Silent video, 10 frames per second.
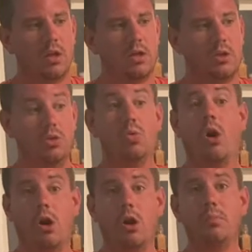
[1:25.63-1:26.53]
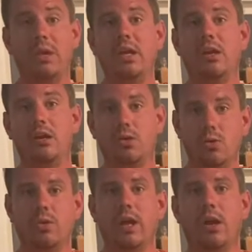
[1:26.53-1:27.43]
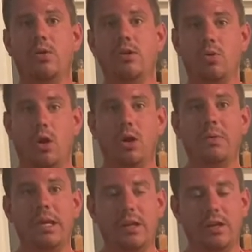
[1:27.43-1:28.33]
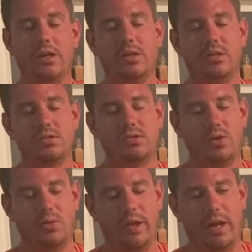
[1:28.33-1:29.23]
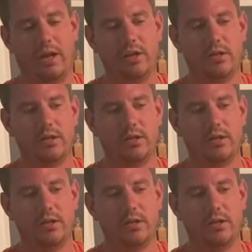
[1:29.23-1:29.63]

you are making it cool down and you are making it so that